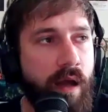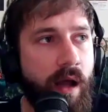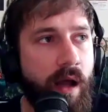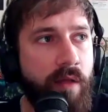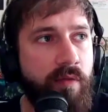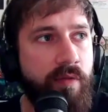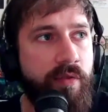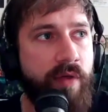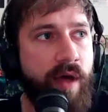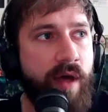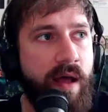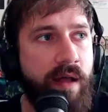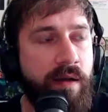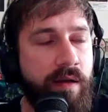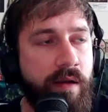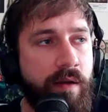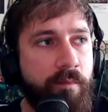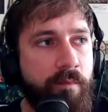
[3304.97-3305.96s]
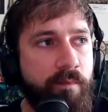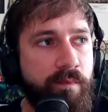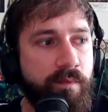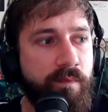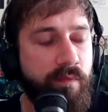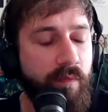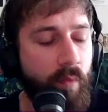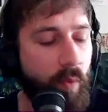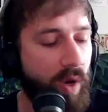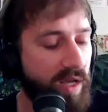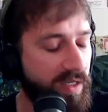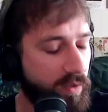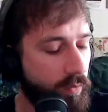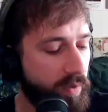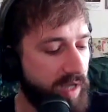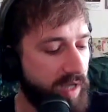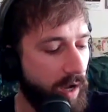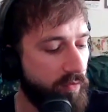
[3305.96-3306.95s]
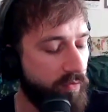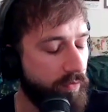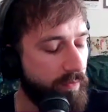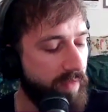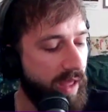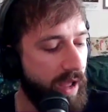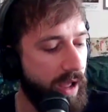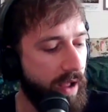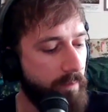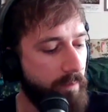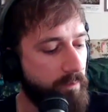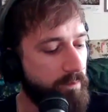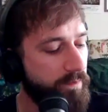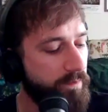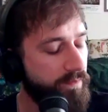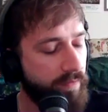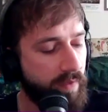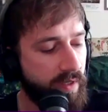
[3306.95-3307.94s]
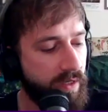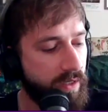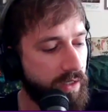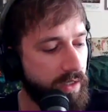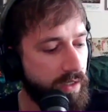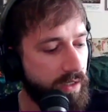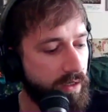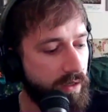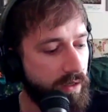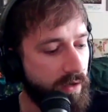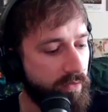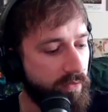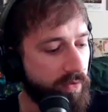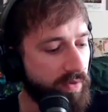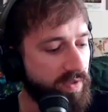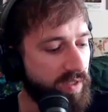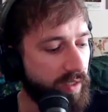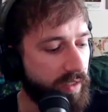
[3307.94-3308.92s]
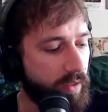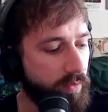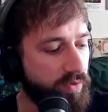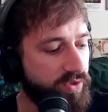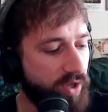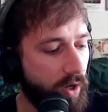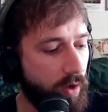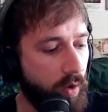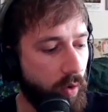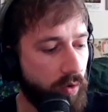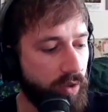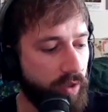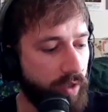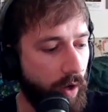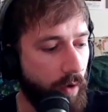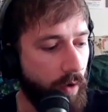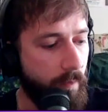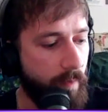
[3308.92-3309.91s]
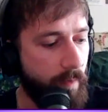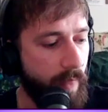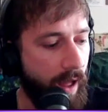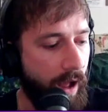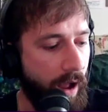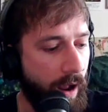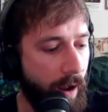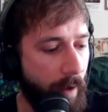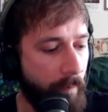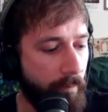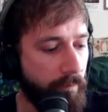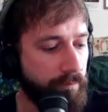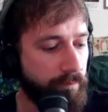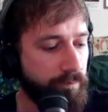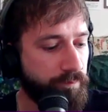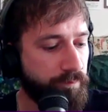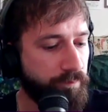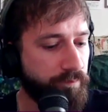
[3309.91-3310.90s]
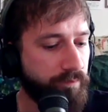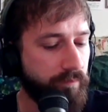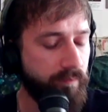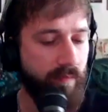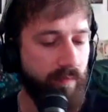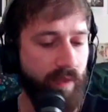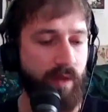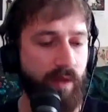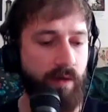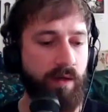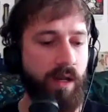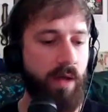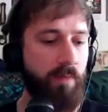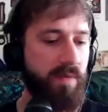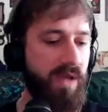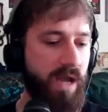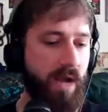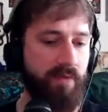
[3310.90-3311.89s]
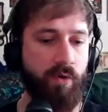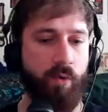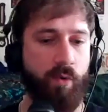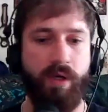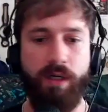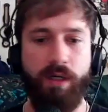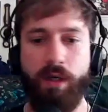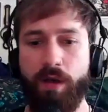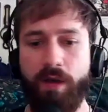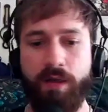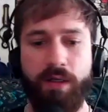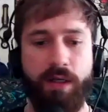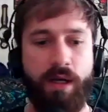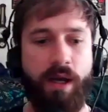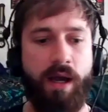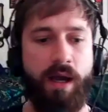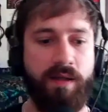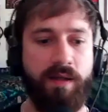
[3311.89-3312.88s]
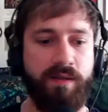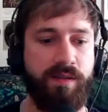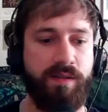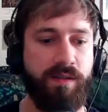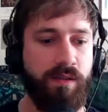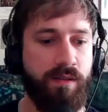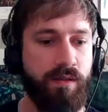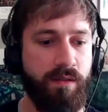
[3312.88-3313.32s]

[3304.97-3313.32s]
then where did we go from there? It feels like it was so long ago. Let me have a quick look at